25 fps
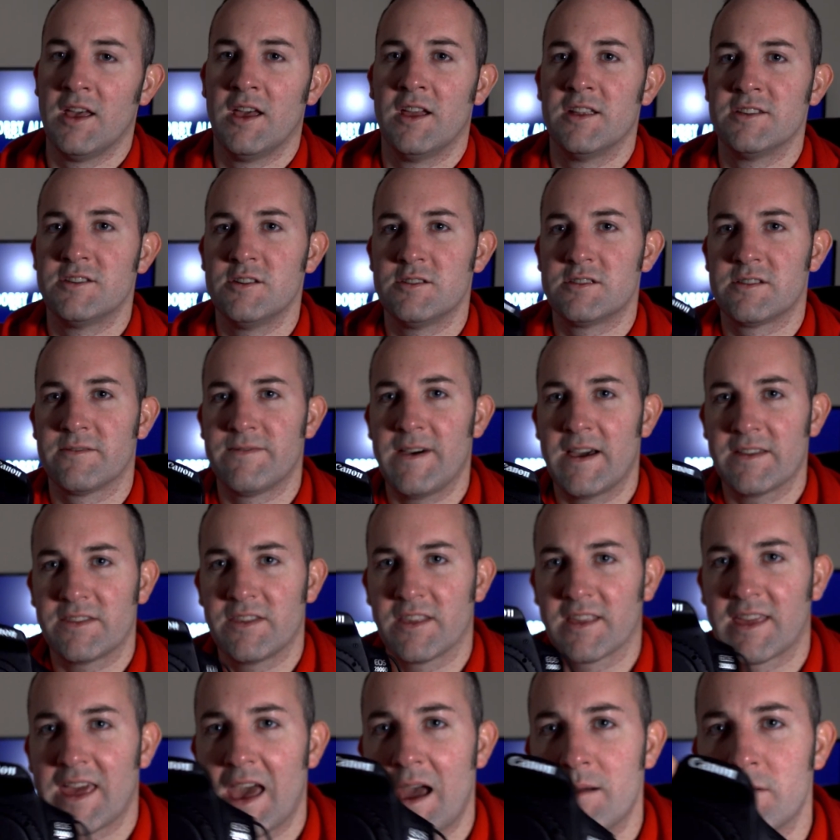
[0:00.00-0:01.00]
due to the fact that
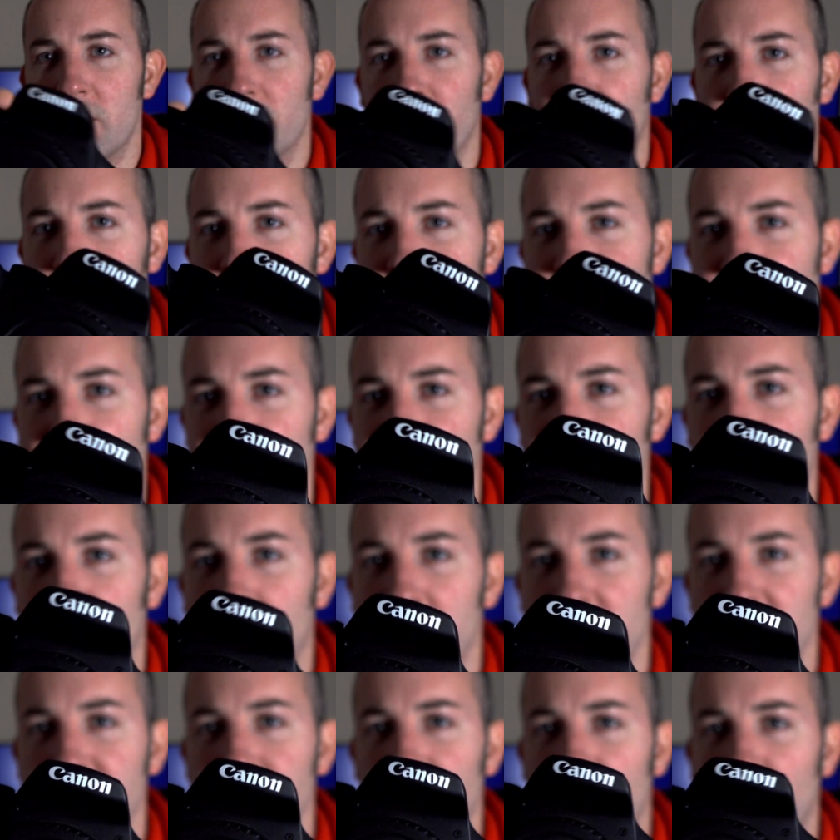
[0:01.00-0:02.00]
the camera body is actually
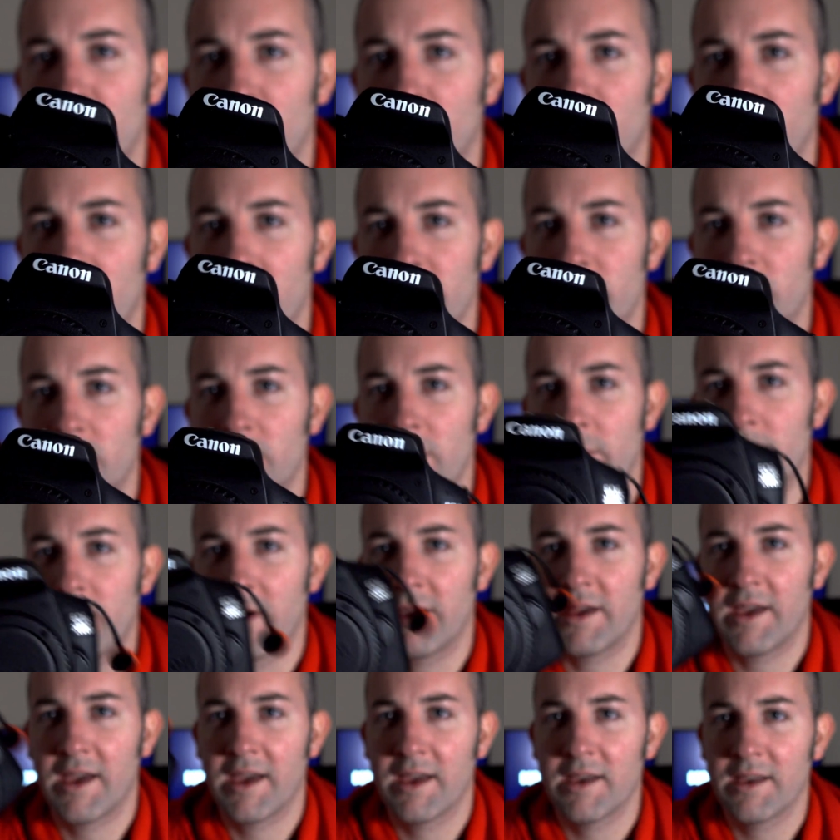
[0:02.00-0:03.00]
quite small, when
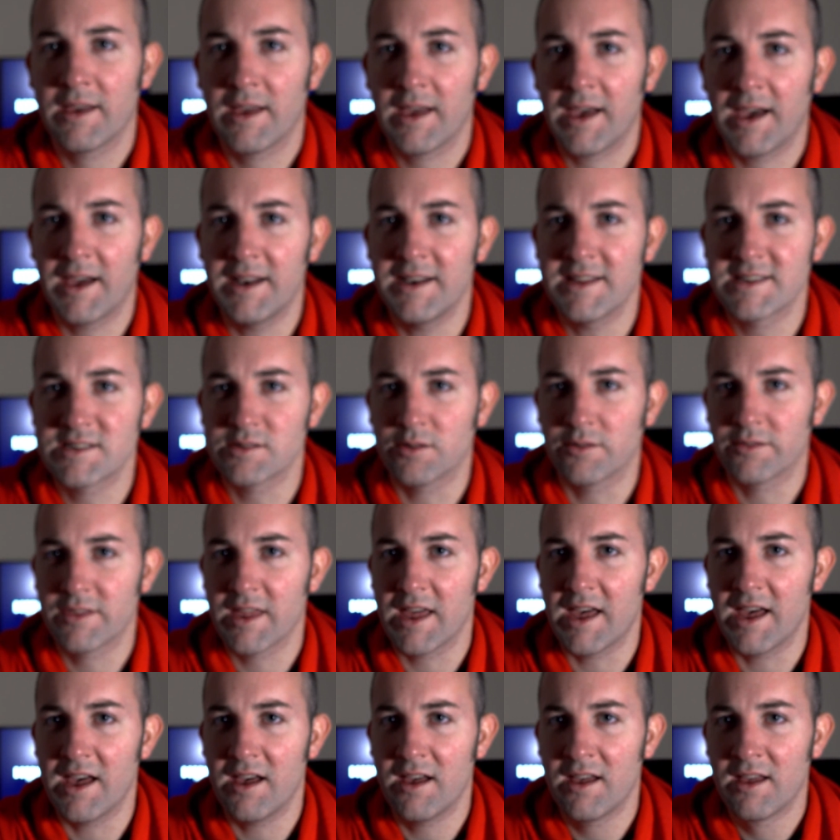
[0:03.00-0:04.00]
my hand is sort of
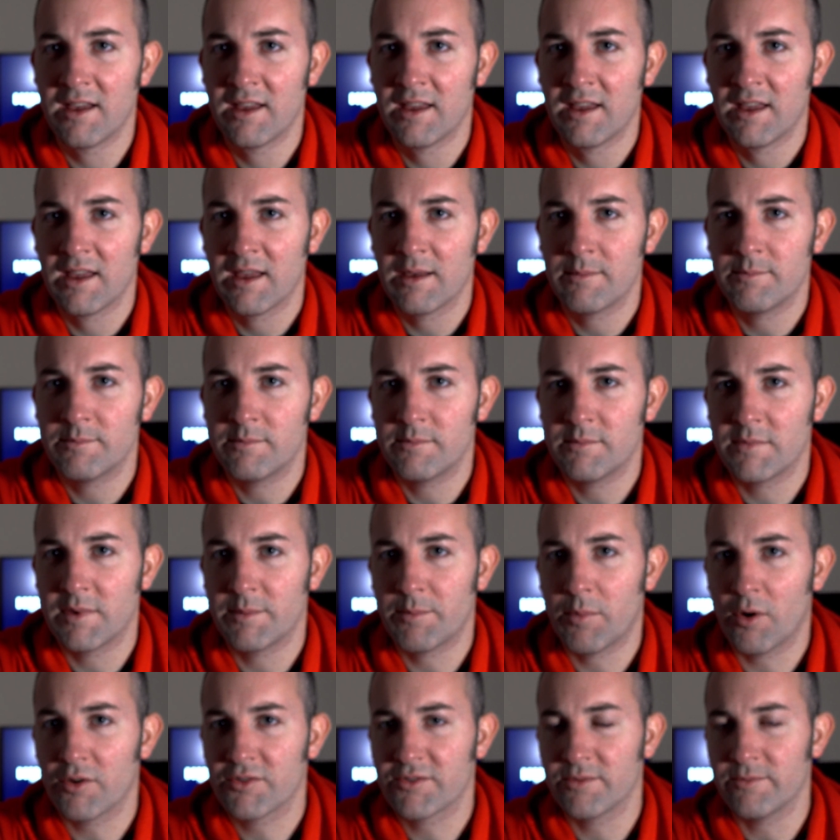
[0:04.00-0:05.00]
there, the
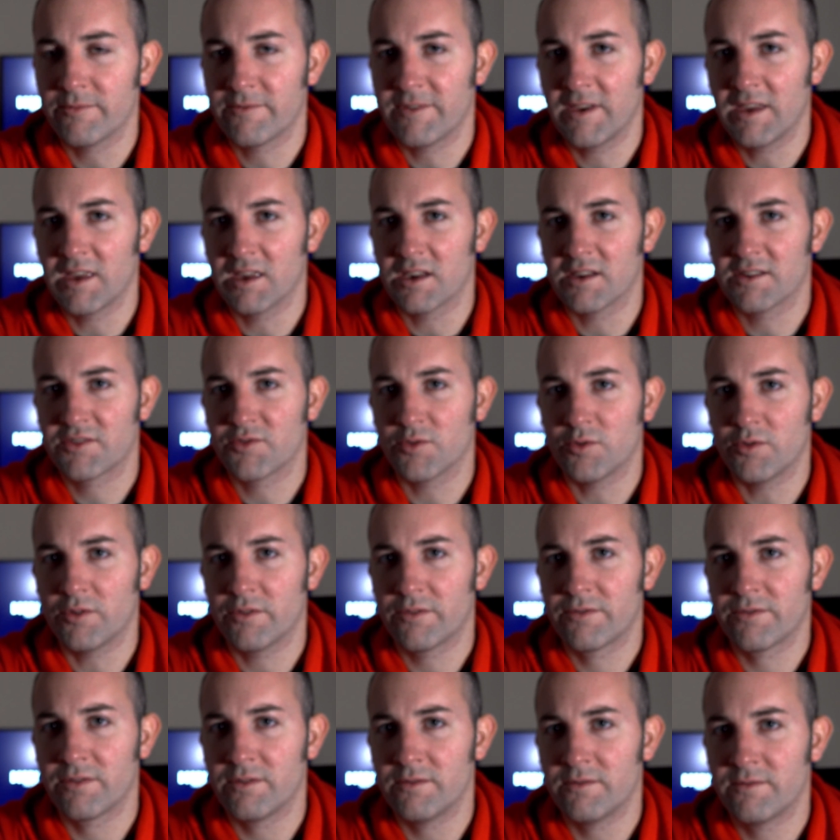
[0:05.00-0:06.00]
bottom finger sort
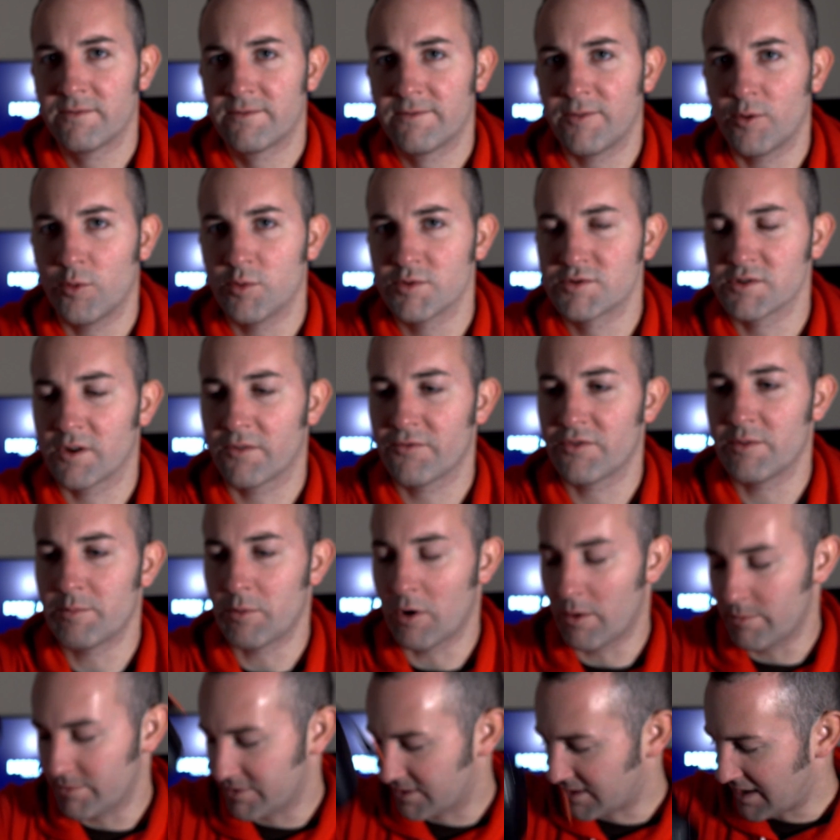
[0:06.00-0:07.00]
of falls off the
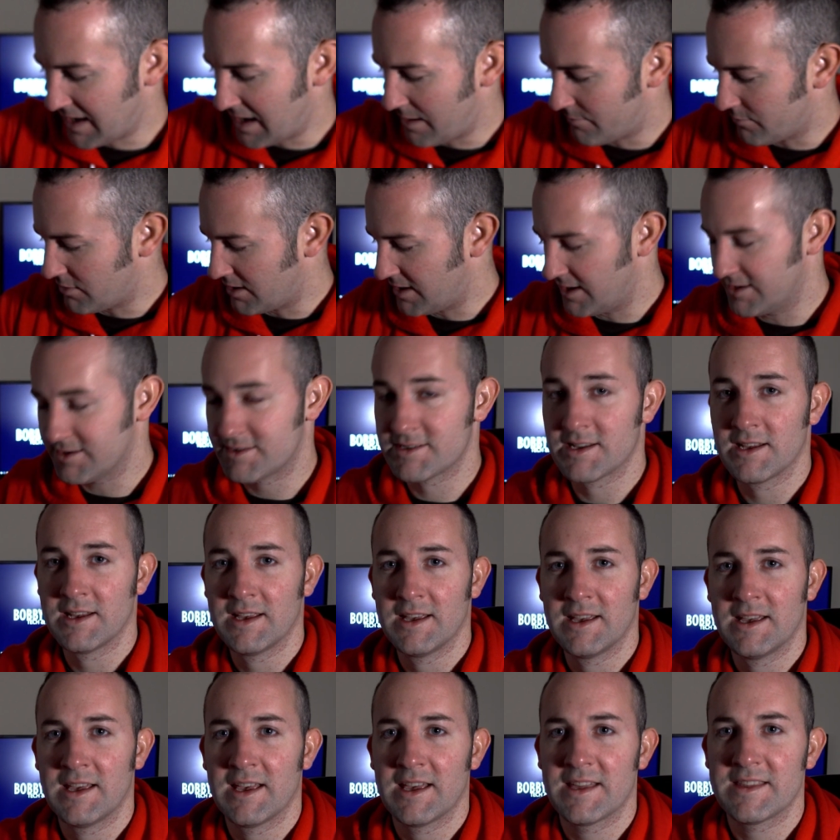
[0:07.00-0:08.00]
bottom of the camera, and
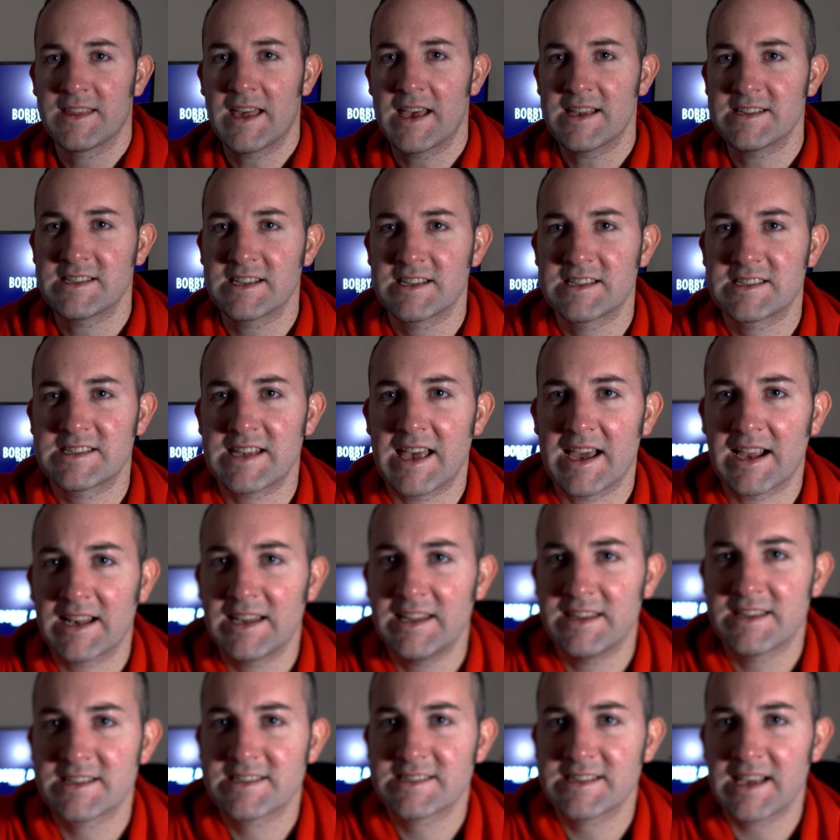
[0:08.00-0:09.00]
that is exactly
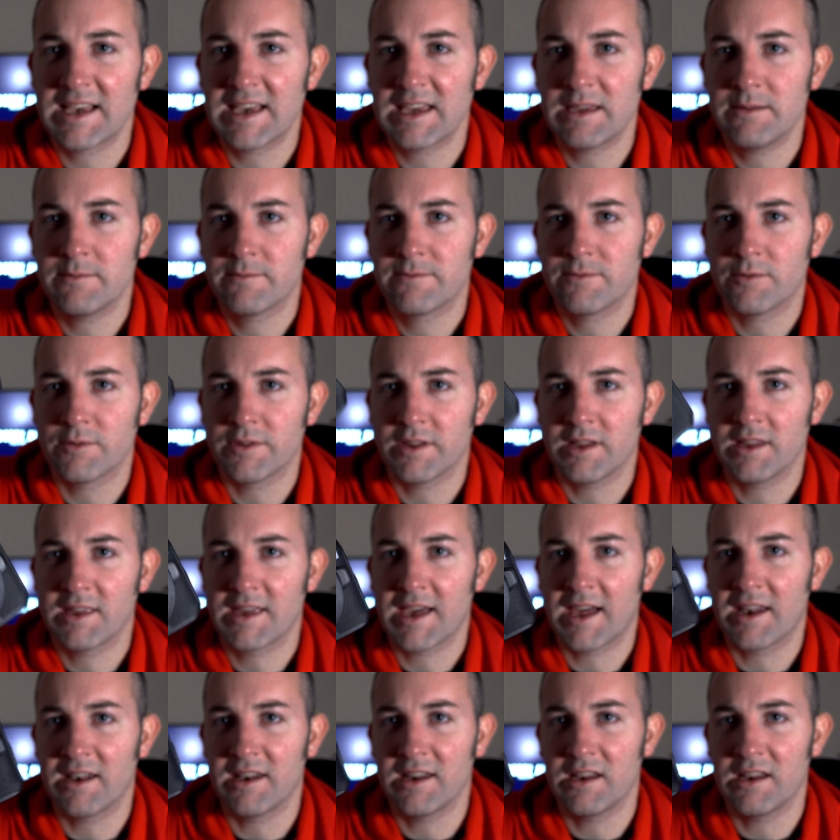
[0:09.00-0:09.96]
the same for the Canon